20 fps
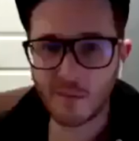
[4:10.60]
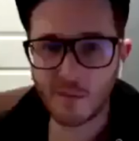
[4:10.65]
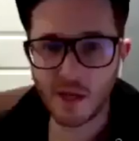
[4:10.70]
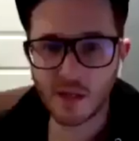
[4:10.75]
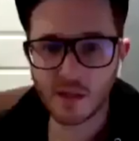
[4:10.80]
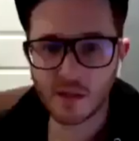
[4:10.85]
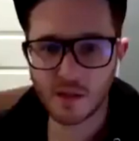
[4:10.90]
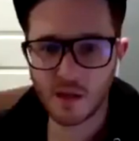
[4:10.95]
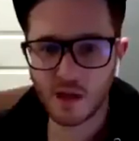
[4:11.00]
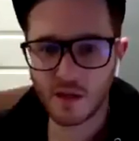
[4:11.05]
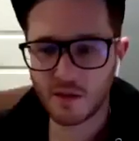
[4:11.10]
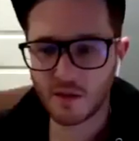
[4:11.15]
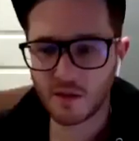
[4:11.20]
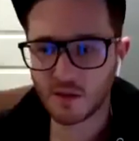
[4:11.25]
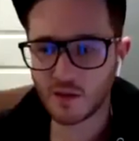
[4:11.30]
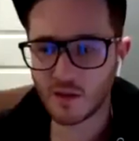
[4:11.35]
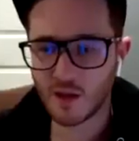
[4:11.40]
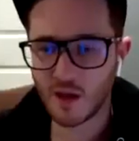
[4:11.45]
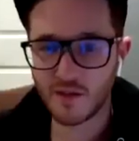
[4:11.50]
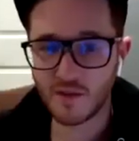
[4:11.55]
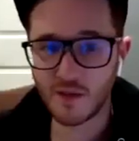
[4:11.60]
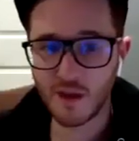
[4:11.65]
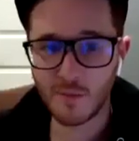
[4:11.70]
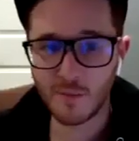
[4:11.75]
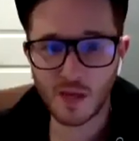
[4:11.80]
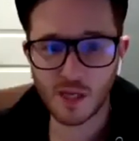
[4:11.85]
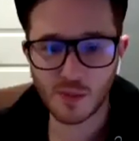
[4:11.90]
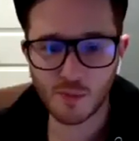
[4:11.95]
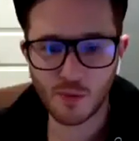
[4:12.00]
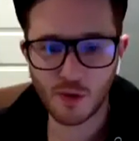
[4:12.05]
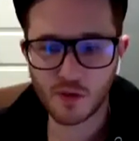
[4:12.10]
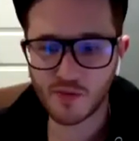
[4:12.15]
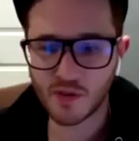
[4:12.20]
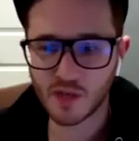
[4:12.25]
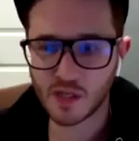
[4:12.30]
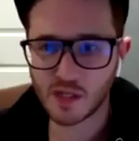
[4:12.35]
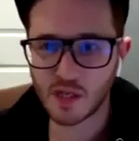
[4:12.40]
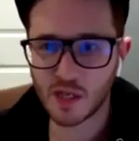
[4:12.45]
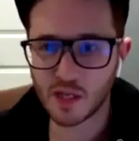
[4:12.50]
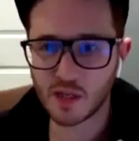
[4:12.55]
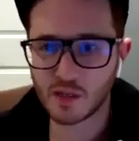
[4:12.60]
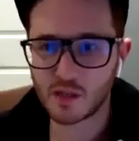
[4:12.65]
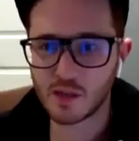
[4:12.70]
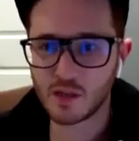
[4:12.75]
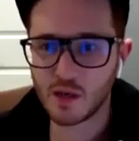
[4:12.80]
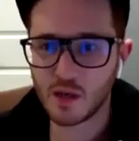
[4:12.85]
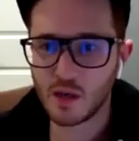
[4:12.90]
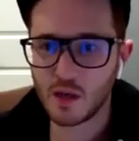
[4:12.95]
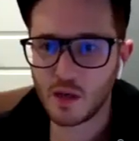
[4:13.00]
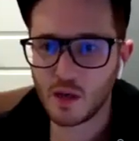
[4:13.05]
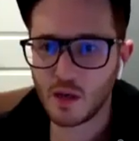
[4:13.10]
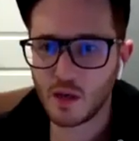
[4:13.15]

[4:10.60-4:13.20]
that makes perfect sense.